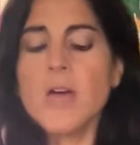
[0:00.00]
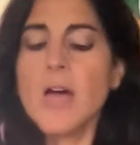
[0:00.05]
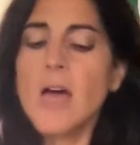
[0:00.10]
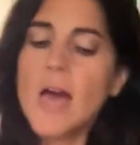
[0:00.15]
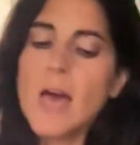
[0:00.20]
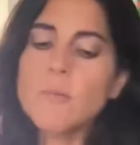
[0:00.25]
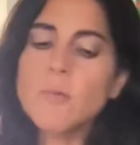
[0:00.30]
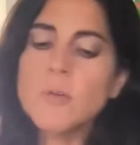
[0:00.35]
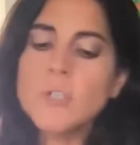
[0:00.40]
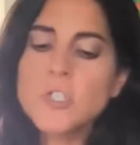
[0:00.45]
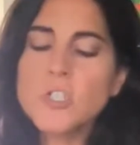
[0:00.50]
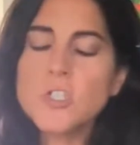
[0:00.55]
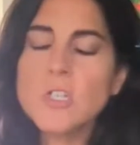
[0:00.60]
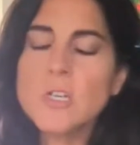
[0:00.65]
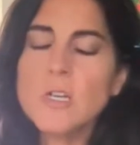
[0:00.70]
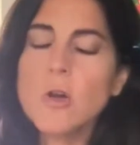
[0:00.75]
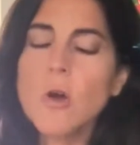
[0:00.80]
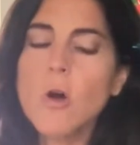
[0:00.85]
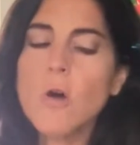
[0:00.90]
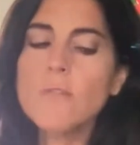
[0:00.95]
and we're just
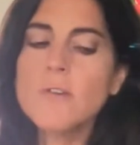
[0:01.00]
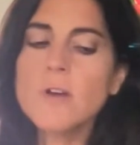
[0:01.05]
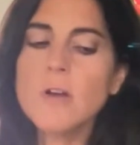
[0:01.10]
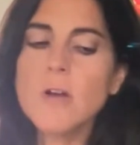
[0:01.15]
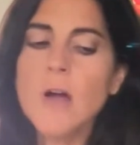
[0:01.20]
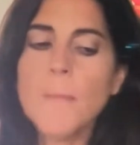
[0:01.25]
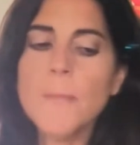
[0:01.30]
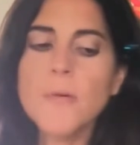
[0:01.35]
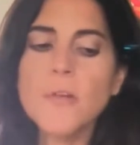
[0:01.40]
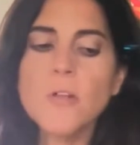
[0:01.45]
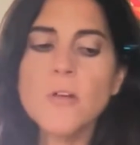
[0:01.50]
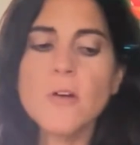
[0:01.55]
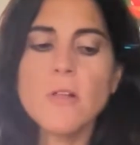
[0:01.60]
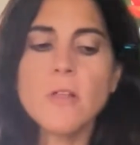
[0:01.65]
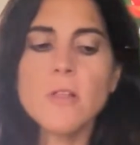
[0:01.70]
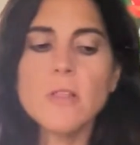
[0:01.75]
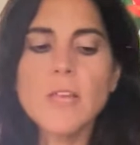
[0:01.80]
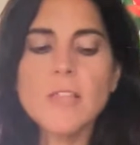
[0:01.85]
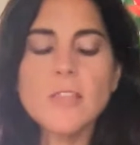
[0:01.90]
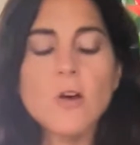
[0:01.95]
going to go over a
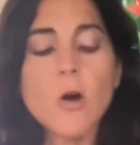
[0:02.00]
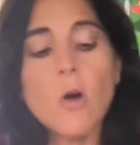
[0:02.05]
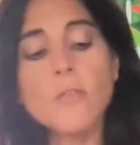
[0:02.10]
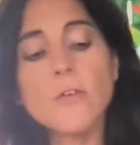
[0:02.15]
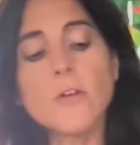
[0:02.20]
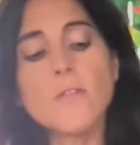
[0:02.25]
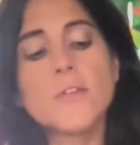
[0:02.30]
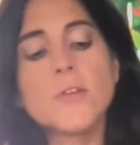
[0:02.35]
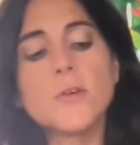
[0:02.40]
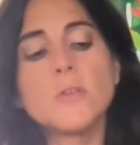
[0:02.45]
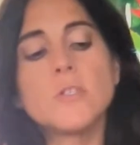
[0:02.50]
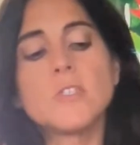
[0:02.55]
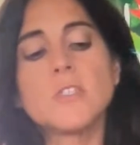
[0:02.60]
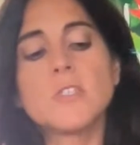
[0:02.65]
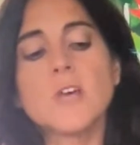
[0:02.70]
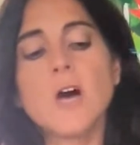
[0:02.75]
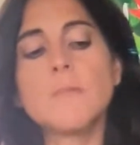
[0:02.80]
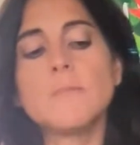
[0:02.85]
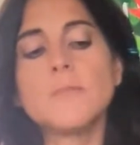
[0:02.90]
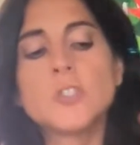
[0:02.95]
couple, like the overview is
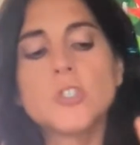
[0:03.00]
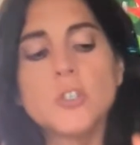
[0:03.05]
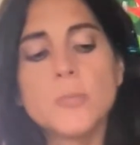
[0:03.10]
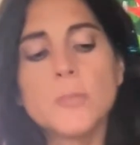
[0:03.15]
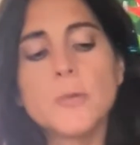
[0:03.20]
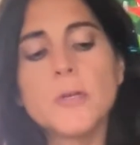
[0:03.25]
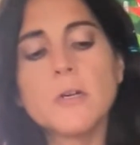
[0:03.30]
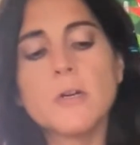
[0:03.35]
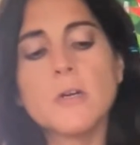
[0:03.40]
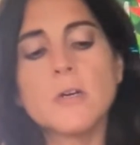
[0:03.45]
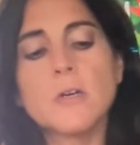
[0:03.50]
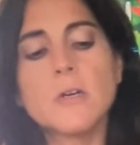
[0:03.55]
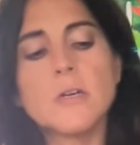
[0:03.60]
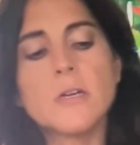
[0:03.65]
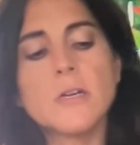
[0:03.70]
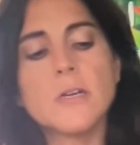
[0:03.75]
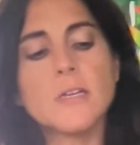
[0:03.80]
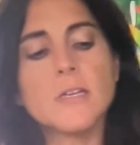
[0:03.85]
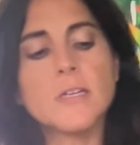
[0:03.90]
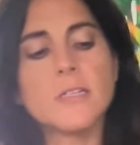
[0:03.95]
um, Jupiter
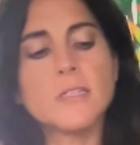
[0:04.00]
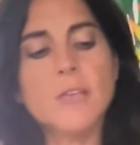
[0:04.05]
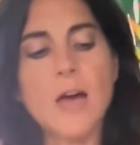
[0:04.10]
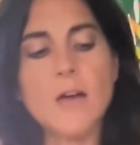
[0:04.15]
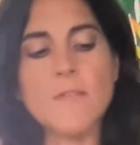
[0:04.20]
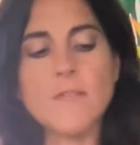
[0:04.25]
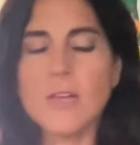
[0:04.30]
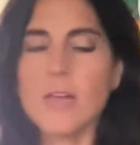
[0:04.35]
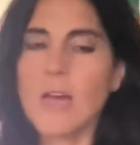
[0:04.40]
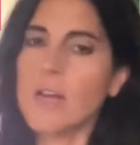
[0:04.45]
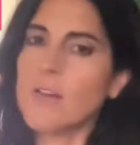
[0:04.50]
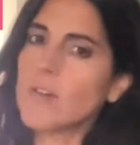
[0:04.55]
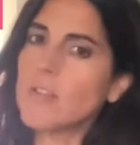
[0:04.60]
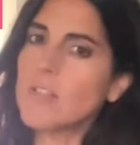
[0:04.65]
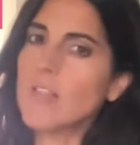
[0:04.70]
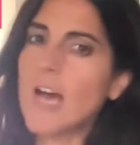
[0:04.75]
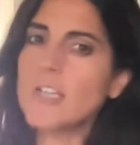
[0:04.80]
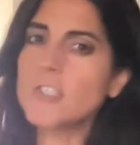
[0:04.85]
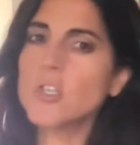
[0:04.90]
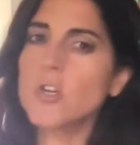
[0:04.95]
is having kind of a
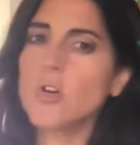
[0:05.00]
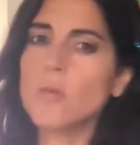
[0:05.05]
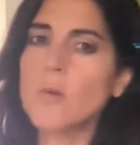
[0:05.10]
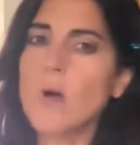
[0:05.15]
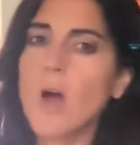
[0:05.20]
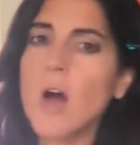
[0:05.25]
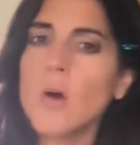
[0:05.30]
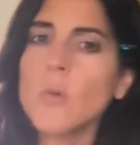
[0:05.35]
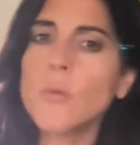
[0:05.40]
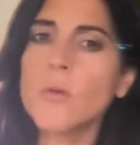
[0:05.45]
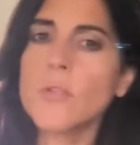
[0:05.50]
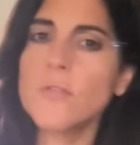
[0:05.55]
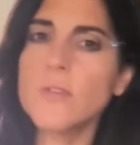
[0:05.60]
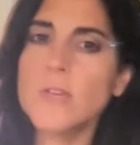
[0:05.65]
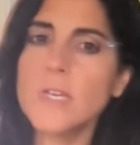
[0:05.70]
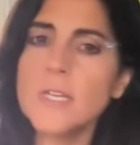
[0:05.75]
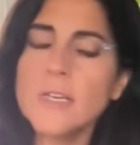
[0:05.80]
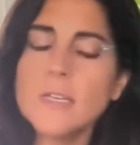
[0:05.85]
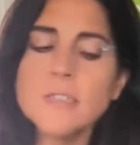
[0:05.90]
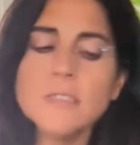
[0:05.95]
last hurrah with
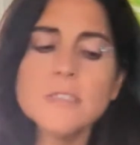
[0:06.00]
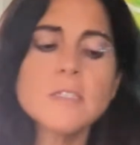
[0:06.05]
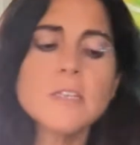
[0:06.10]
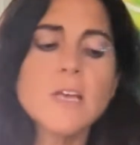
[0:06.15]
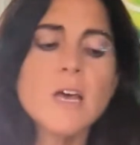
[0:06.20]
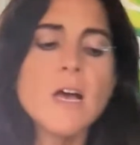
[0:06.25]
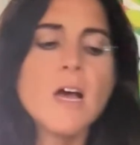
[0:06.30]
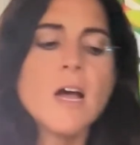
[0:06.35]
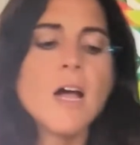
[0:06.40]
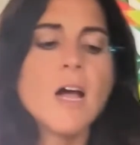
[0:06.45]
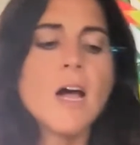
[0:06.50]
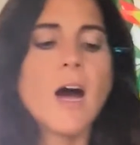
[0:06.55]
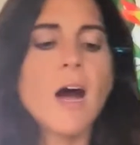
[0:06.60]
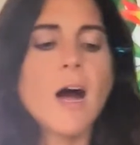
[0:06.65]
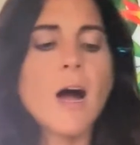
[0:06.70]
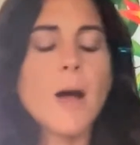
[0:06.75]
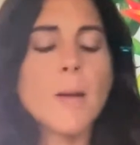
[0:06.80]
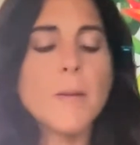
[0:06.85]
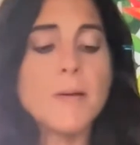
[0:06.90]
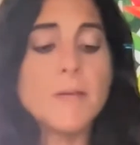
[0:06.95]
Venus,
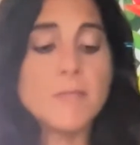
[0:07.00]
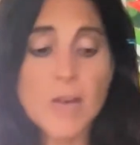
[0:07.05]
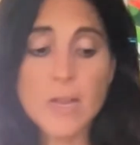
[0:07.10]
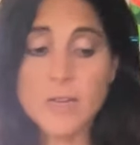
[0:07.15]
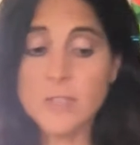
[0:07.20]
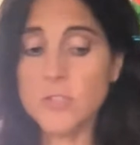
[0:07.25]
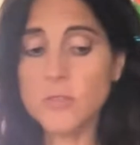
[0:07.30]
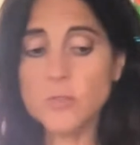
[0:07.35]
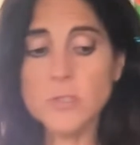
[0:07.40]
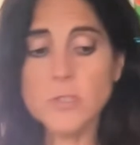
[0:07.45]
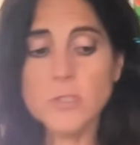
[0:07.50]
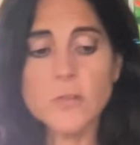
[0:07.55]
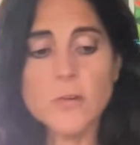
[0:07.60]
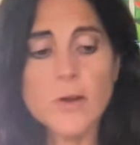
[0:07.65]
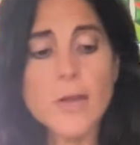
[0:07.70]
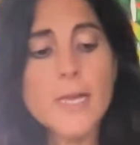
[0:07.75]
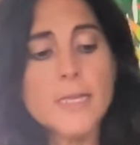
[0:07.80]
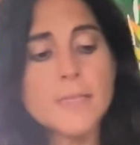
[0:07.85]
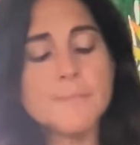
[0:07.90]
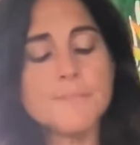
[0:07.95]
uh, and that is really
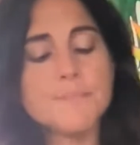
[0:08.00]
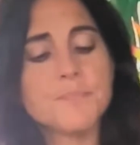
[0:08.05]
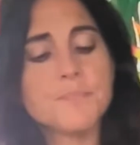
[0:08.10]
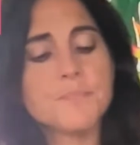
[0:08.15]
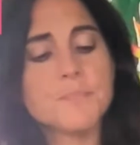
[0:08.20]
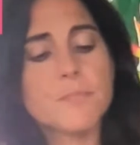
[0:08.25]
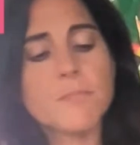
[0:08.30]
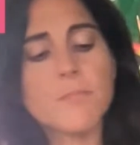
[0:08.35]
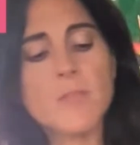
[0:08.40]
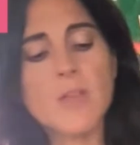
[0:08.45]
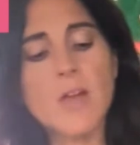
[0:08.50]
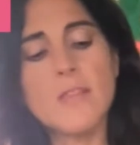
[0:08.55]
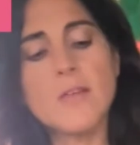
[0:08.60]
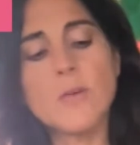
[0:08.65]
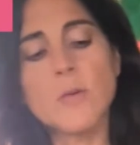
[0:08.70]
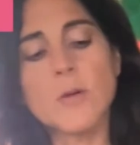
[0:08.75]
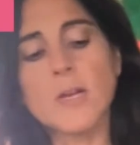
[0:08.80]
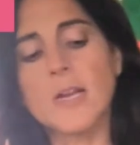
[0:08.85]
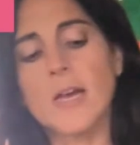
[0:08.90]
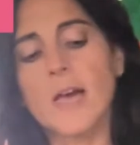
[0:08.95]
great. And
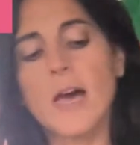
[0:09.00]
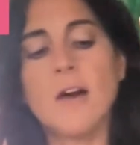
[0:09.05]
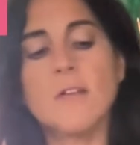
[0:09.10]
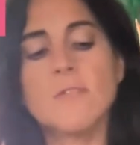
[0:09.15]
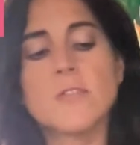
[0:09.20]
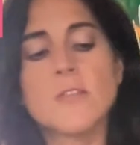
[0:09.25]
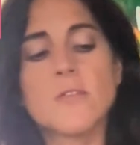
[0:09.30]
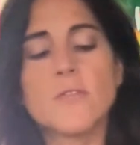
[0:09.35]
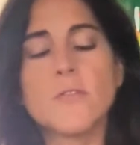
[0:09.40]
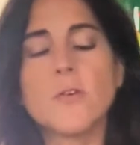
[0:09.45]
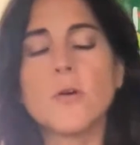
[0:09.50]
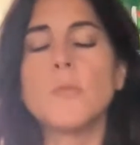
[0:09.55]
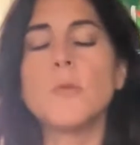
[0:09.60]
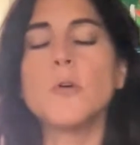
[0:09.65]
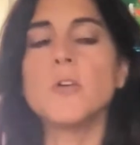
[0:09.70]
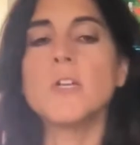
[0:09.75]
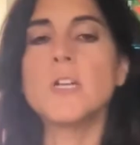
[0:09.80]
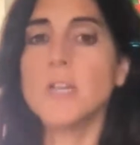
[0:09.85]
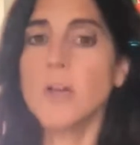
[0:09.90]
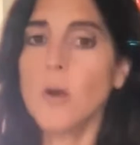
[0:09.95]
then we're going to have the full
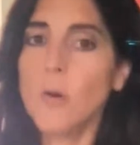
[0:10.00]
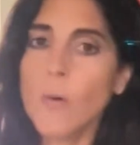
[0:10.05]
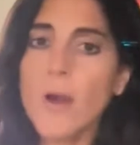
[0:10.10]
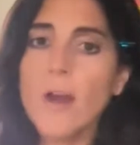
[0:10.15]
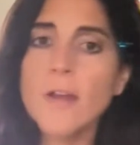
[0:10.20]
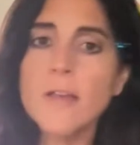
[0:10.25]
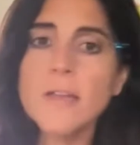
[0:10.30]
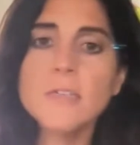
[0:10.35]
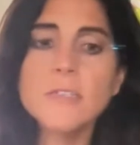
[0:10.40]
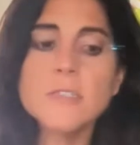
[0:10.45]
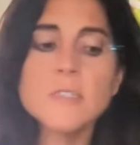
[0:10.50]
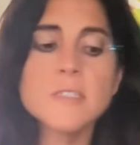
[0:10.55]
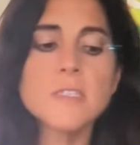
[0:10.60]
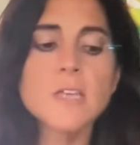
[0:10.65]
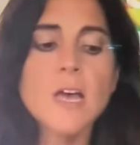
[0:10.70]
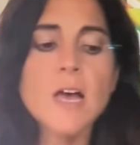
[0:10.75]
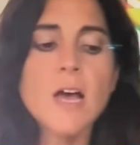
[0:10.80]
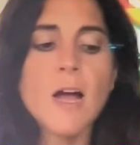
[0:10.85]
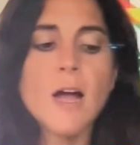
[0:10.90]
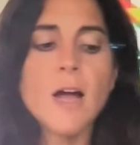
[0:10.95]
moon in Aquarius
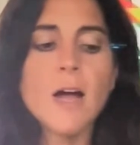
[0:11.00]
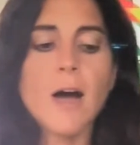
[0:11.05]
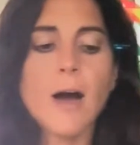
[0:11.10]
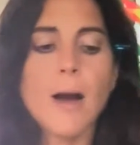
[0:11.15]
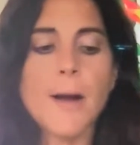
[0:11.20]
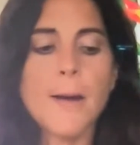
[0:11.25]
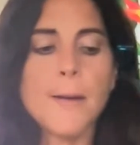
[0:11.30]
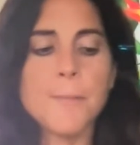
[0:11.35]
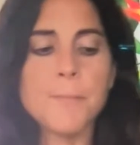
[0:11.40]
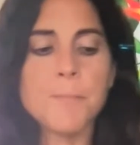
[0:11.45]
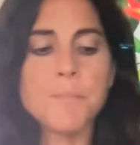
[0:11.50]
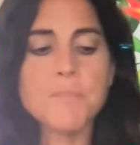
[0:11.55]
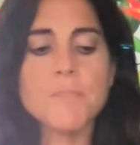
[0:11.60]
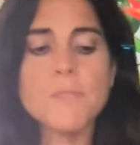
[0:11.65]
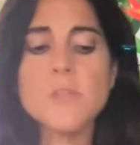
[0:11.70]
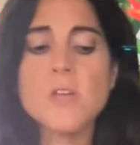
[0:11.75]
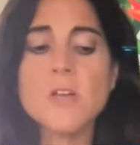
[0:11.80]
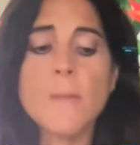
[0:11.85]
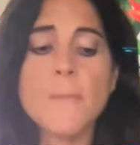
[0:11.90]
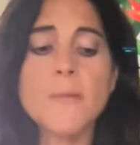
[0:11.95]
um,
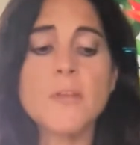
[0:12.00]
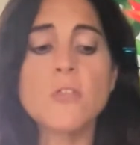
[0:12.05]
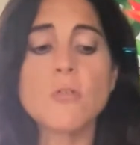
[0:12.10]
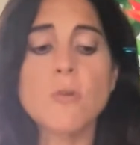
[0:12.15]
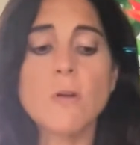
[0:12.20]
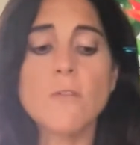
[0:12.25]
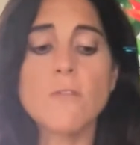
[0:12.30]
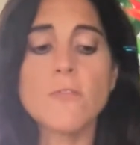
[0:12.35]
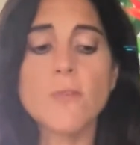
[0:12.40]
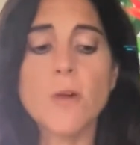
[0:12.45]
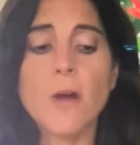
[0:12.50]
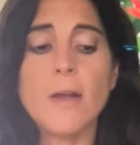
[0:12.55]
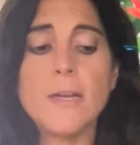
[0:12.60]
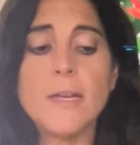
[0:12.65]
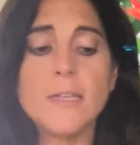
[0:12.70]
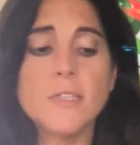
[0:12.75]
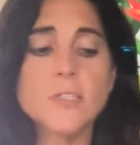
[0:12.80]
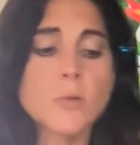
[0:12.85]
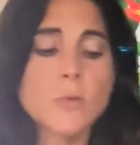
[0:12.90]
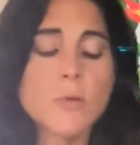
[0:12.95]
coming through on
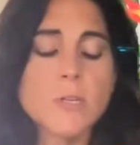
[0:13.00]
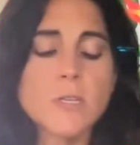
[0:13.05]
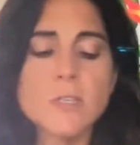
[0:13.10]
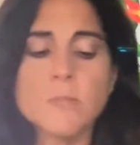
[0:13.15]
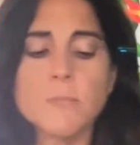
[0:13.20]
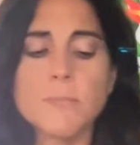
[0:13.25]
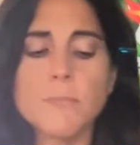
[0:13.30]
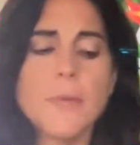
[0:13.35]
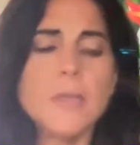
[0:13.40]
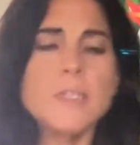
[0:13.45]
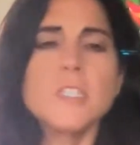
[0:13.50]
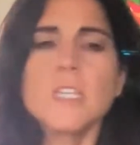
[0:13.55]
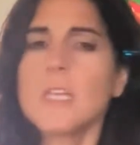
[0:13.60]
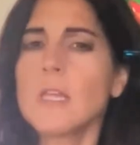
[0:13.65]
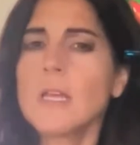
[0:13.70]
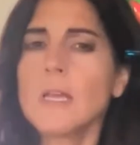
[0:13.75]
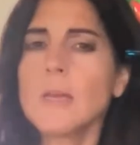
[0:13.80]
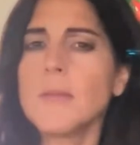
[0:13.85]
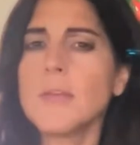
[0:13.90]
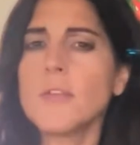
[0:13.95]
Friday. So we're going to
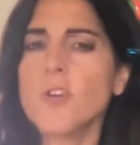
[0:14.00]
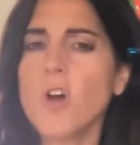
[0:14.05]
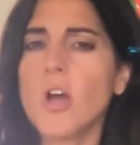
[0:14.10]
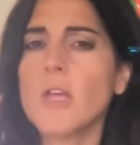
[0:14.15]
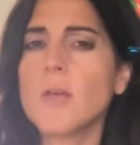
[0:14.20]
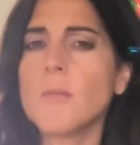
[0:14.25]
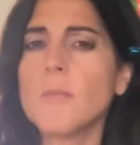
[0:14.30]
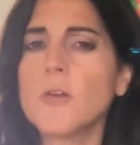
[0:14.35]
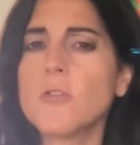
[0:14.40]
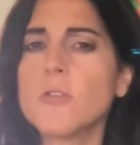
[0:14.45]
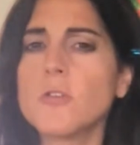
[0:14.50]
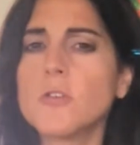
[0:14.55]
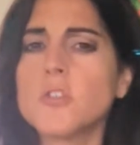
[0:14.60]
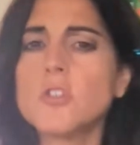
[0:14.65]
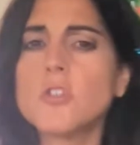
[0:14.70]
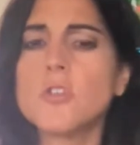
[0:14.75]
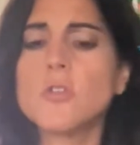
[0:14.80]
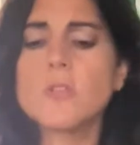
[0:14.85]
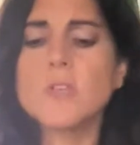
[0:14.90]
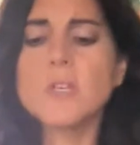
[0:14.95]
basically be talking about those
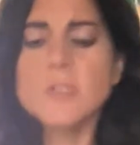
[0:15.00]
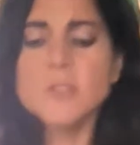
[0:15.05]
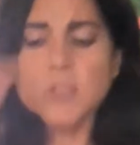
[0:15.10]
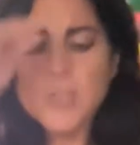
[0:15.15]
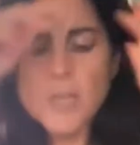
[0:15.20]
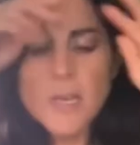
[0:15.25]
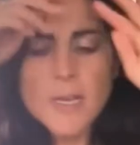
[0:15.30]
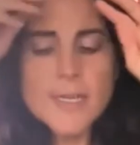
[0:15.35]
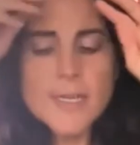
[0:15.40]
two things.